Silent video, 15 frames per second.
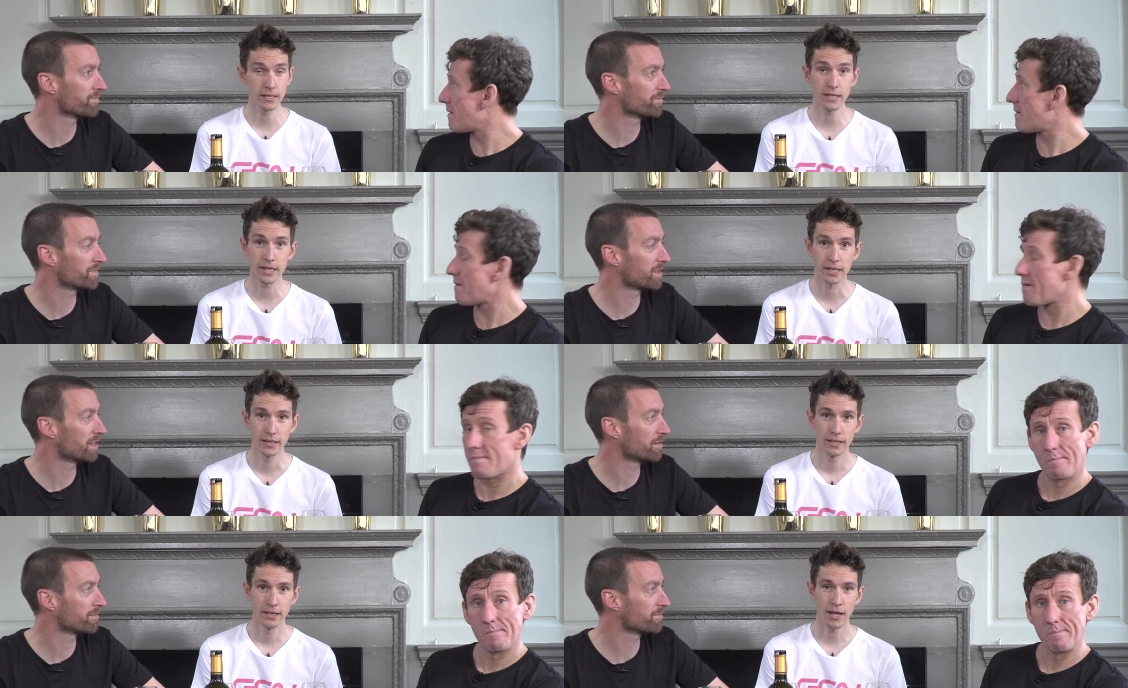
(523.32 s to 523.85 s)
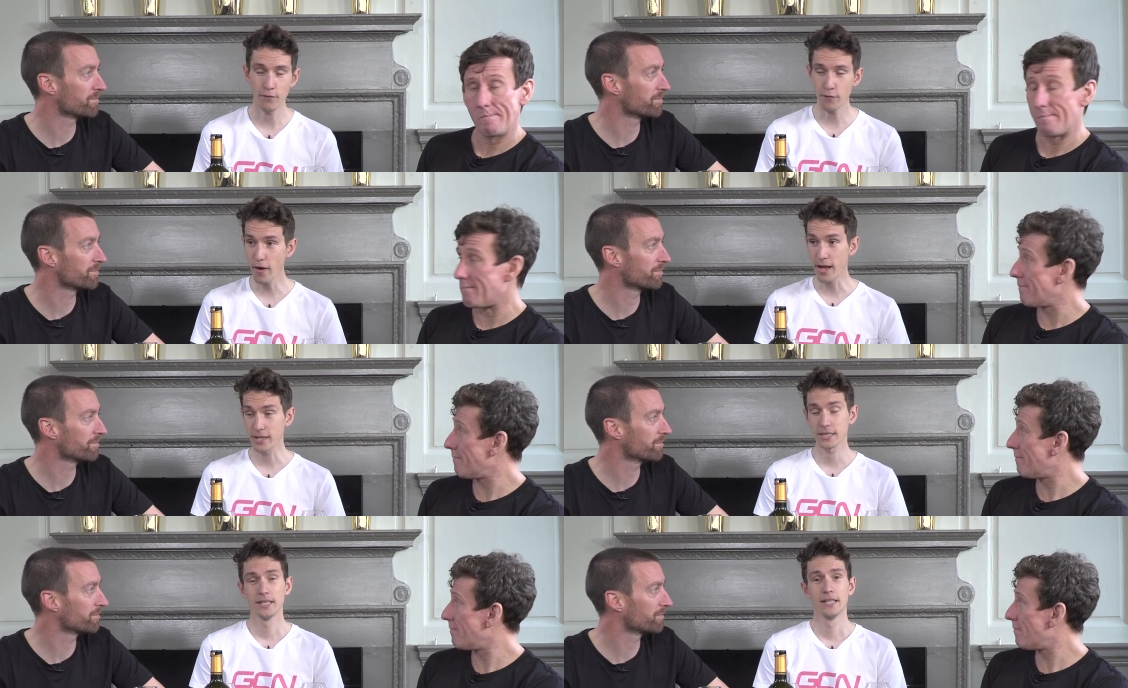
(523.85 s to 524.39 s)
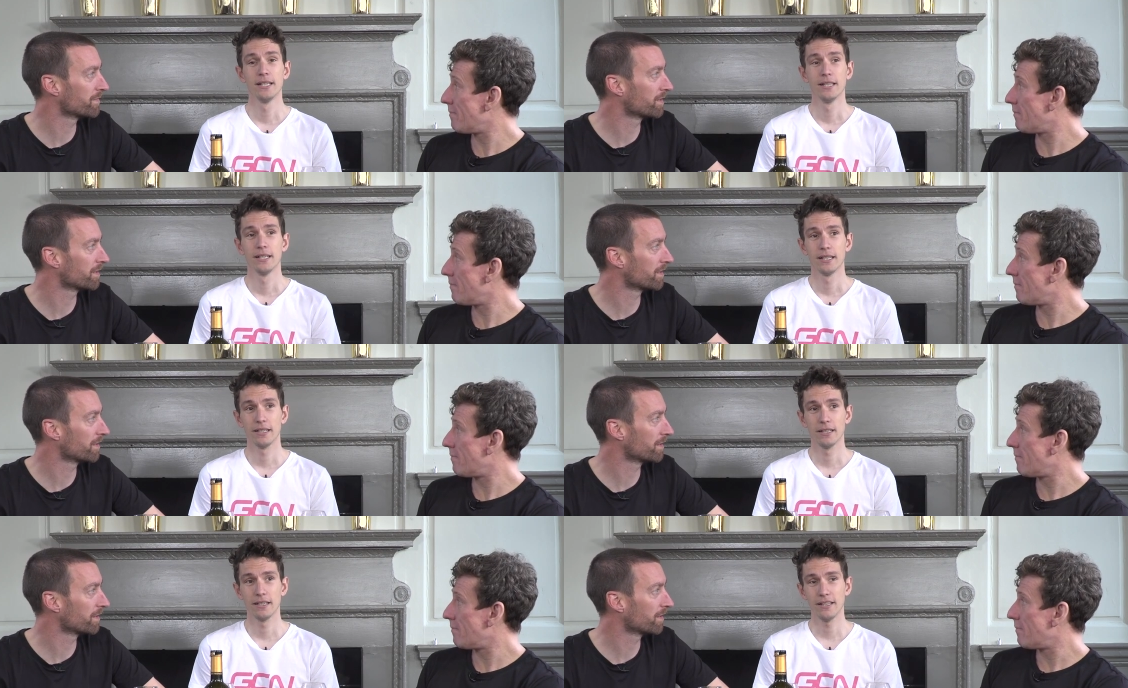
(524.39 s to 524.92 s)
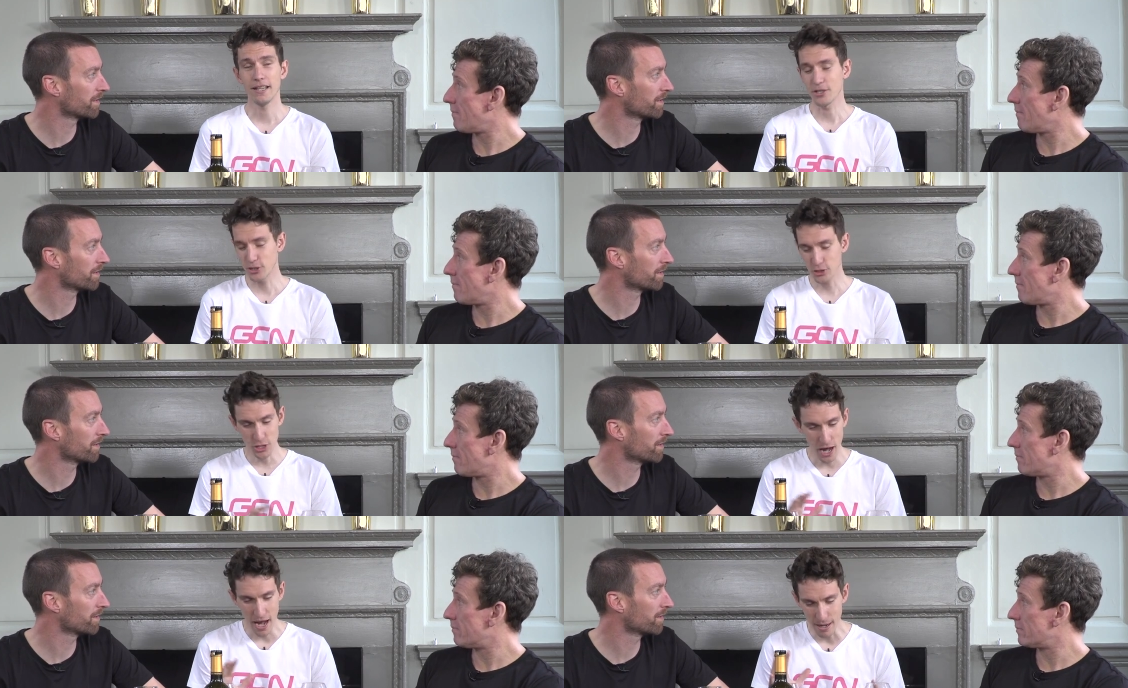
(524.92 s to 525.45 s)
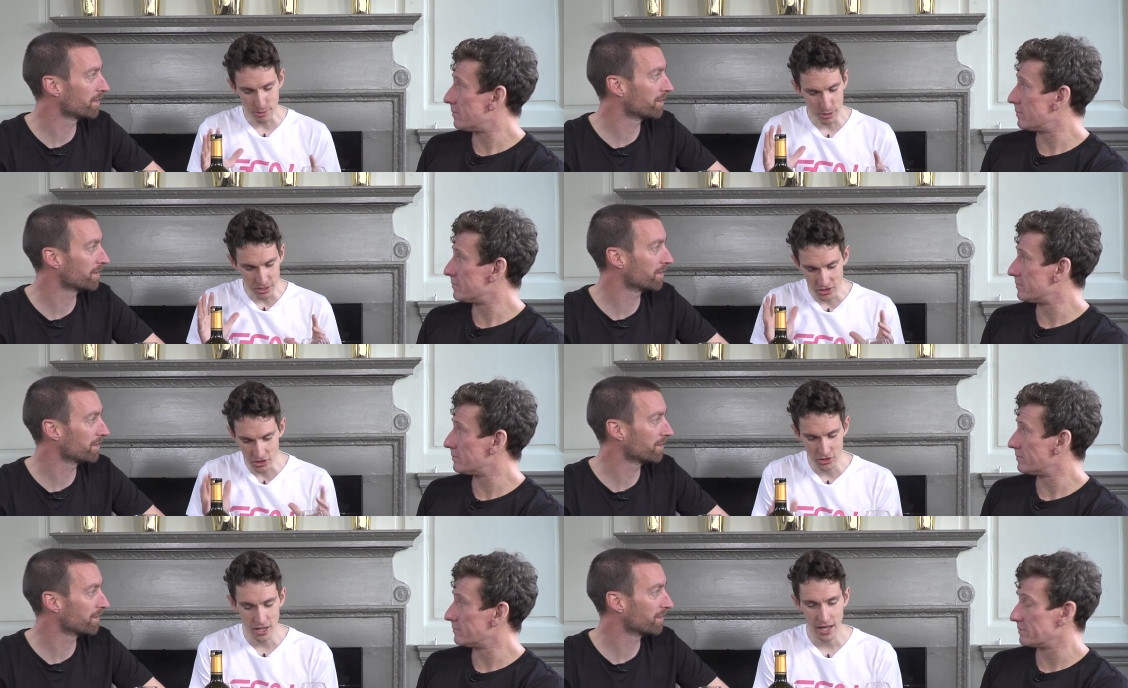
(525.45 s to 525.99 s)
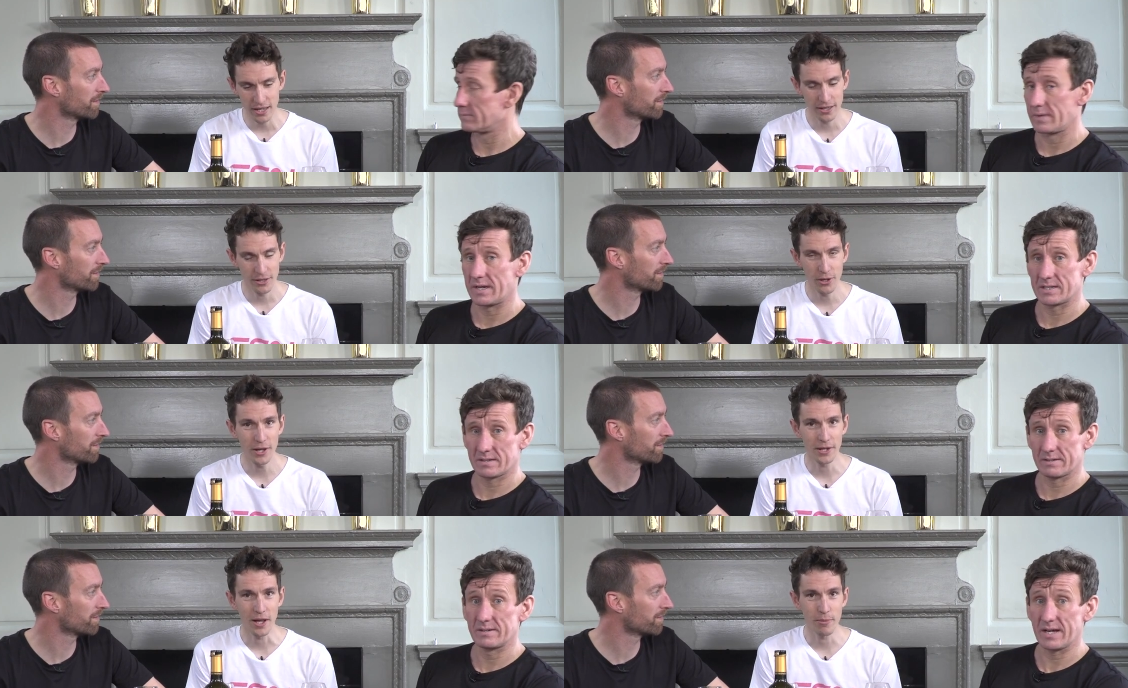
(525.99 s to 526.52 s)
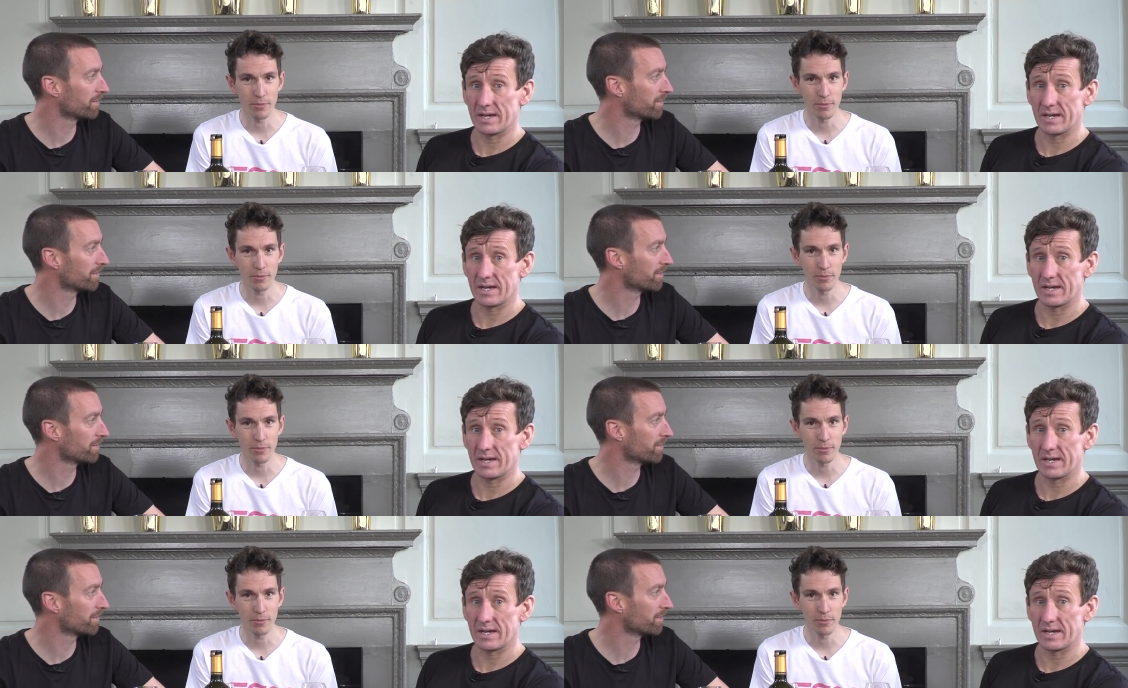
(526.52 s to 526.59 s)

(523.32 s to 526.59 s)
Speaker 1: didn't he? In fact, fact, that's just an absolutely stellar lineup.